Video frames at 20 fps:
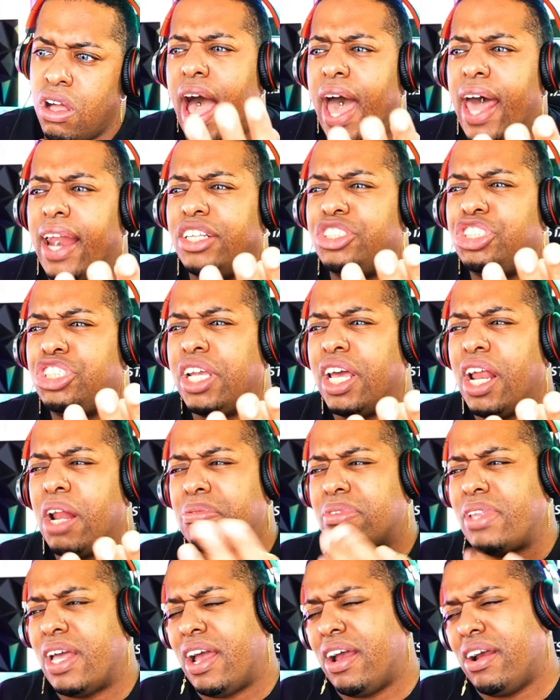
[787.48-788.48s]
The Lord
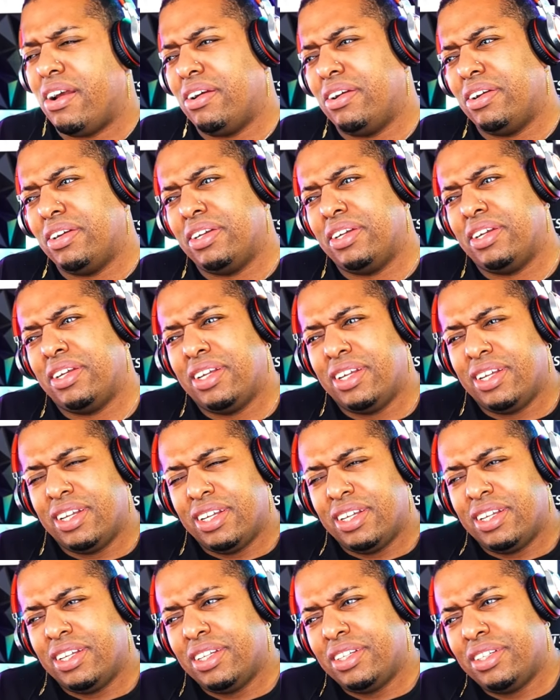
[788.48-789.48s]
chose me
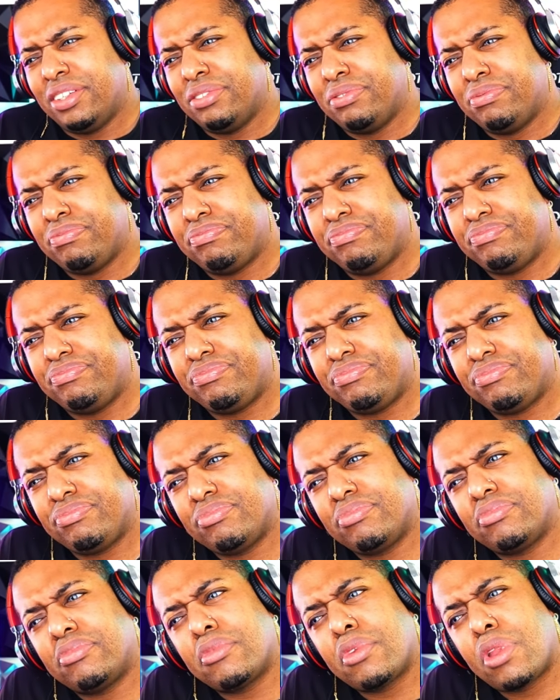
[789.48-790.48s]
to reward the
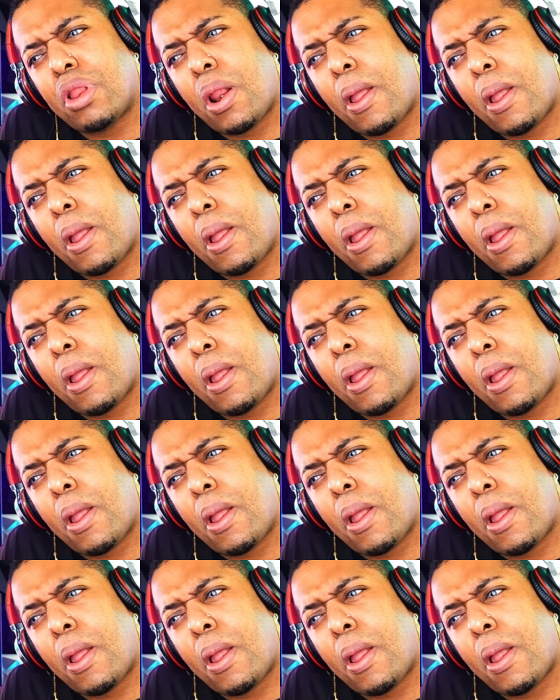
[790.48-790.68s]
just